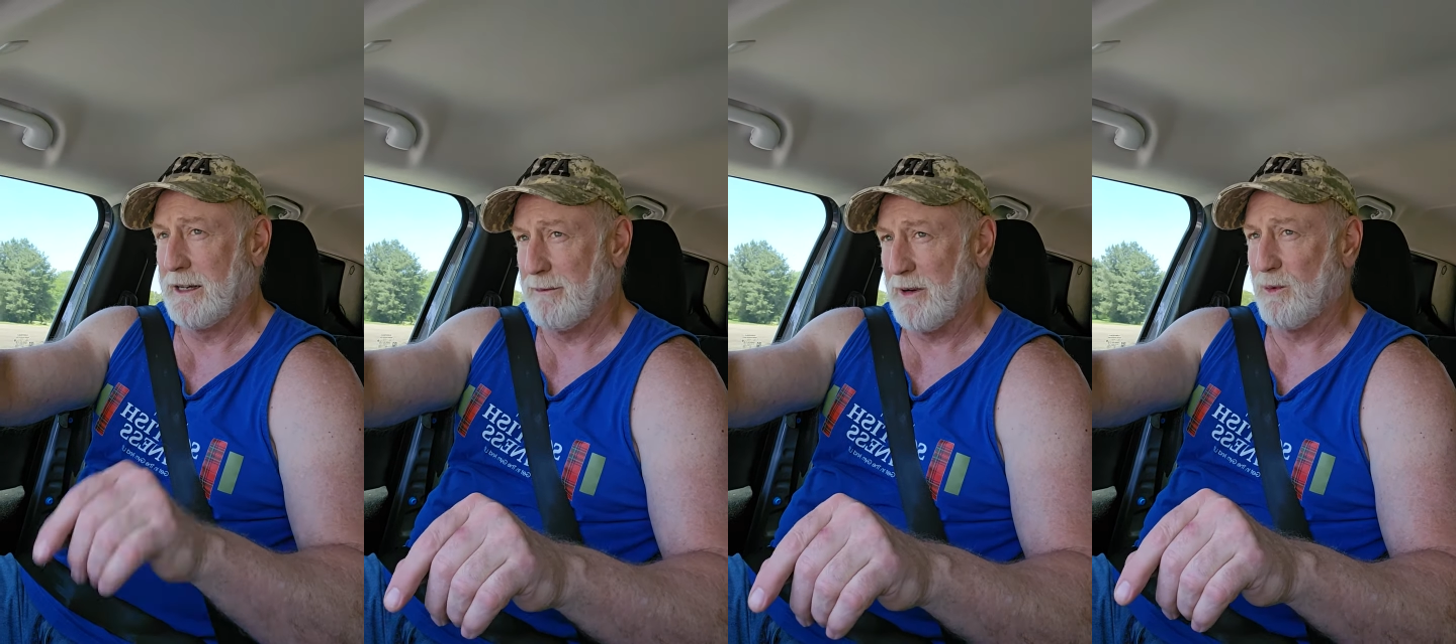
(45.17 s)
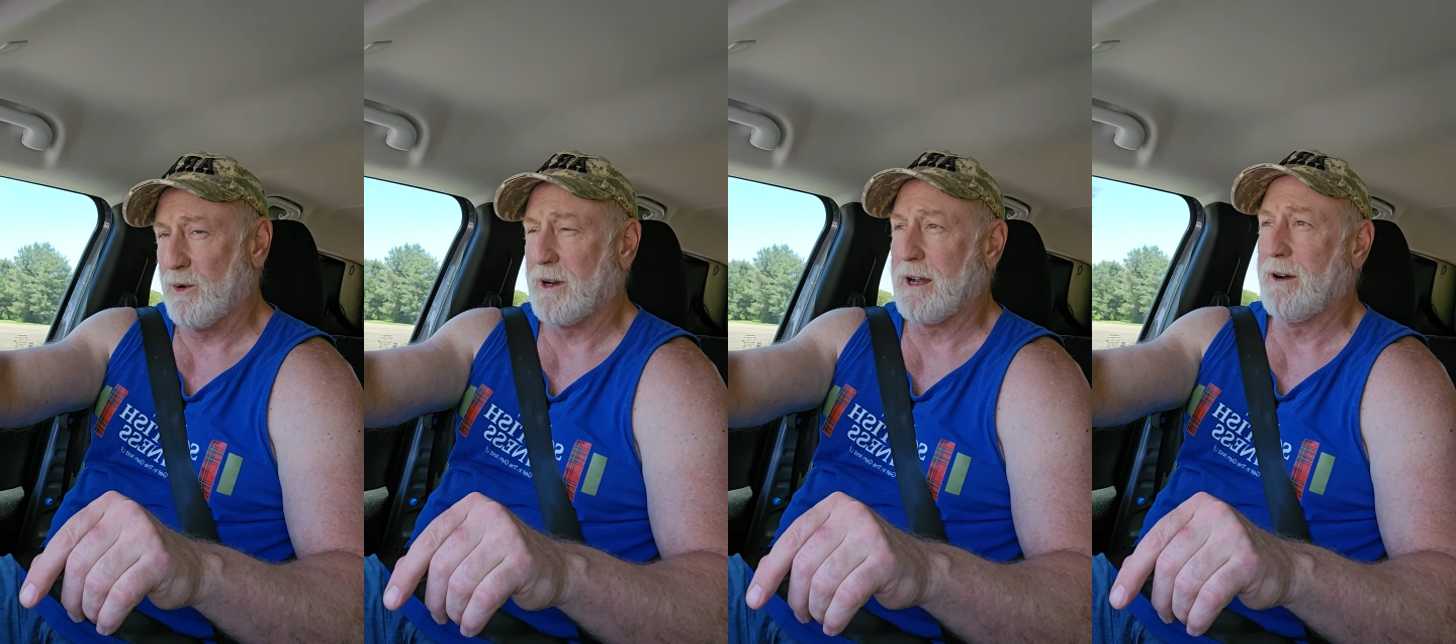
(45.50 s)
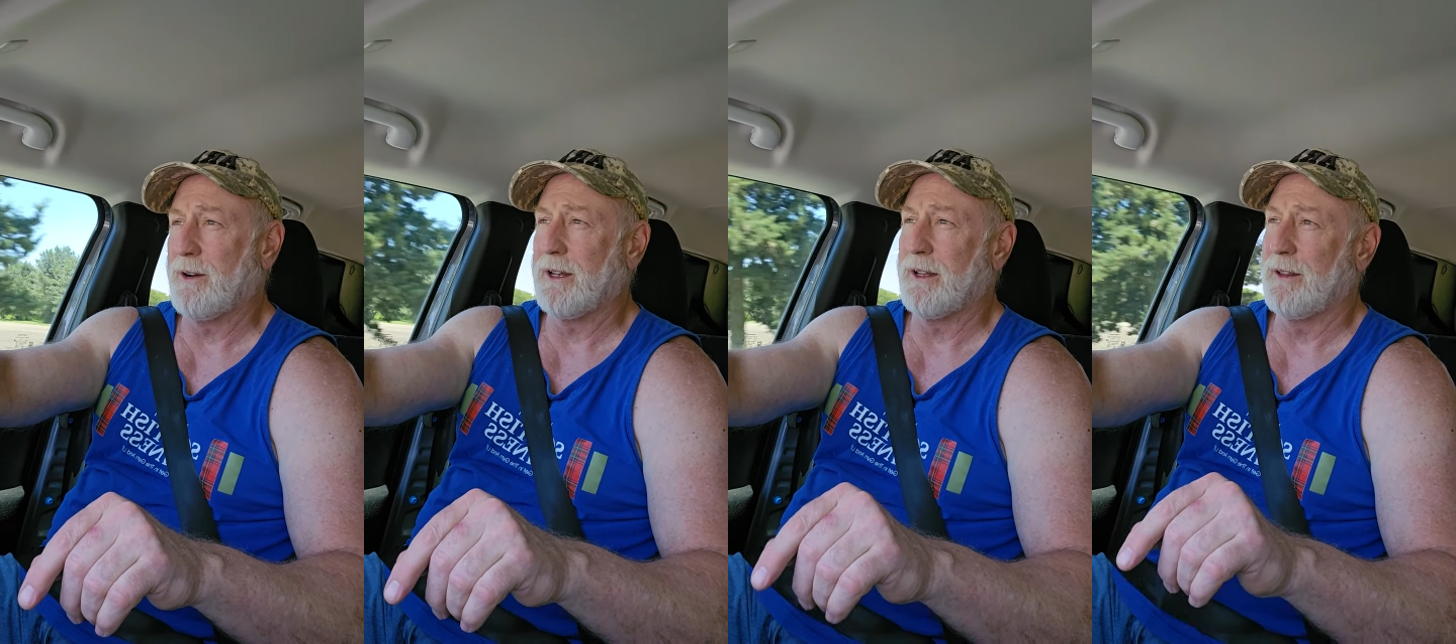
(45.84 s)
get my
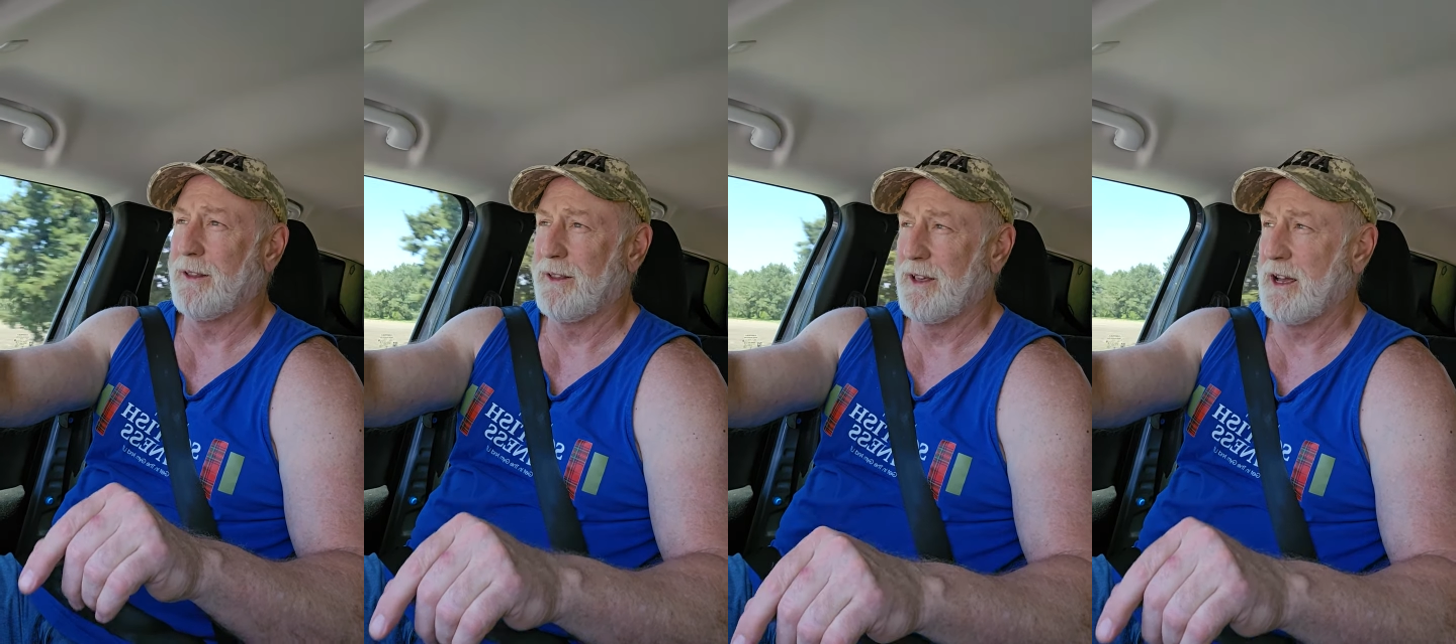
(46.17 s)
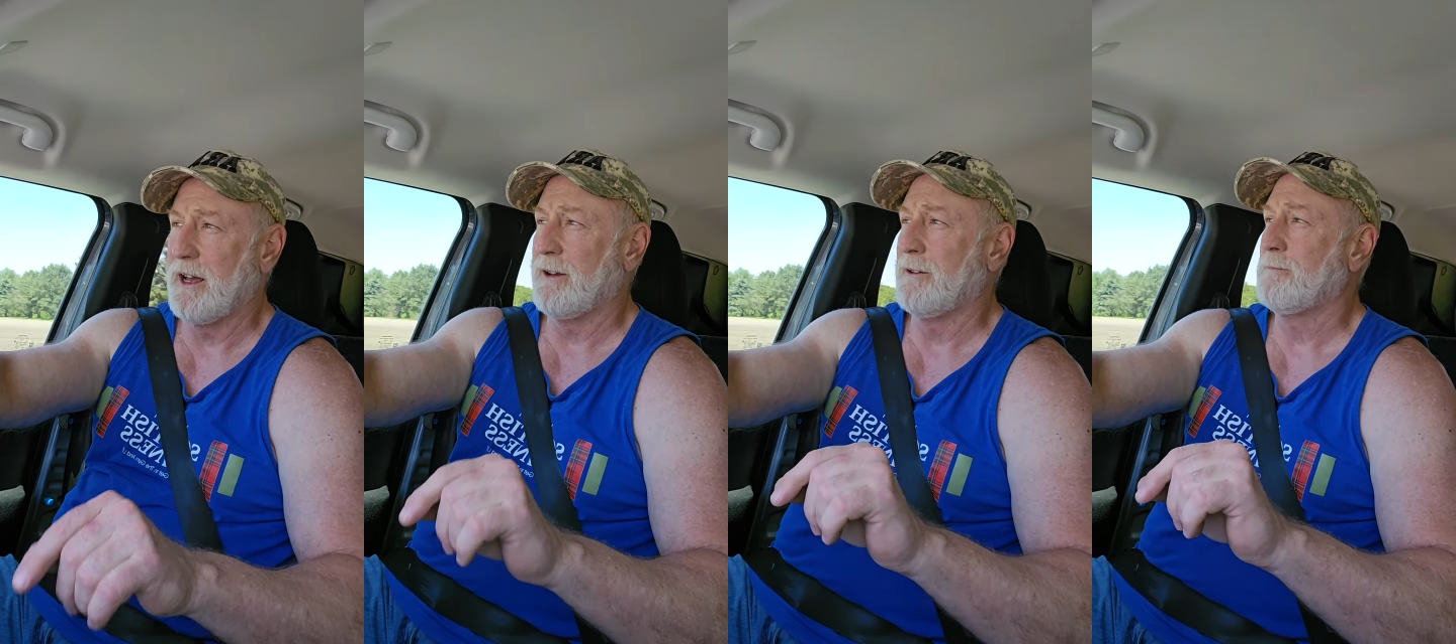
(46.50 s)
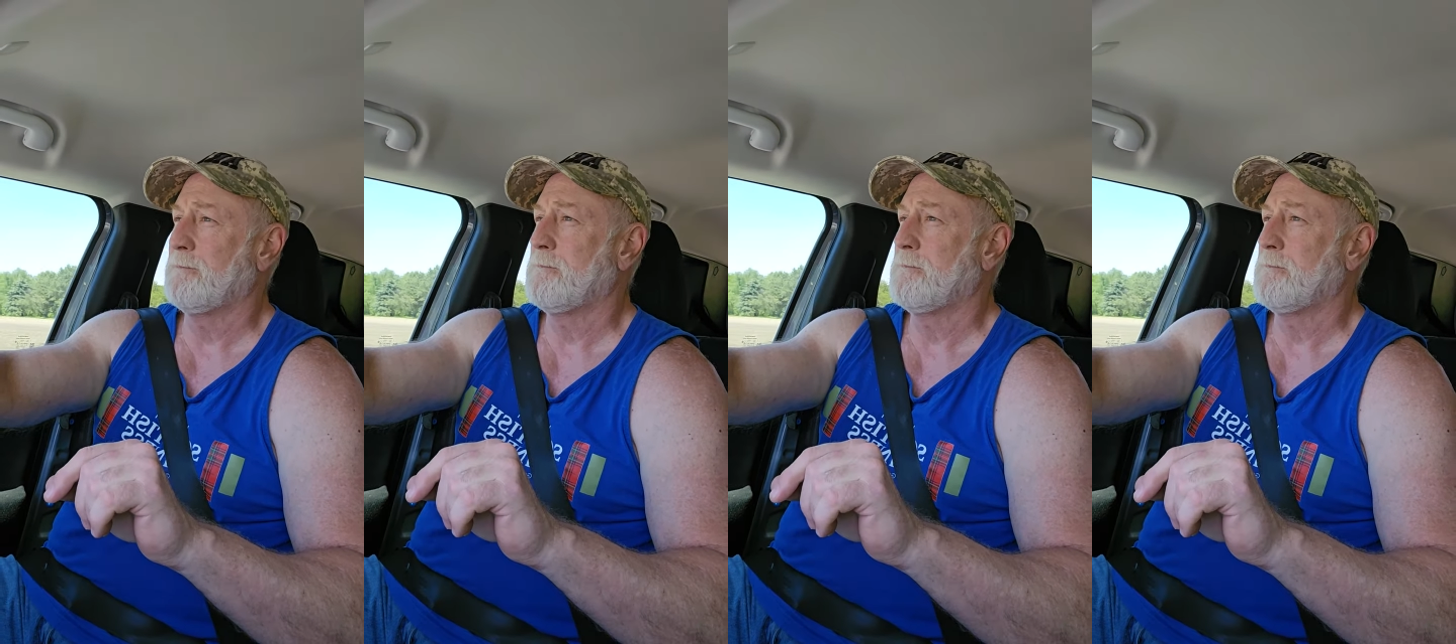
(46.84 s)
workout in then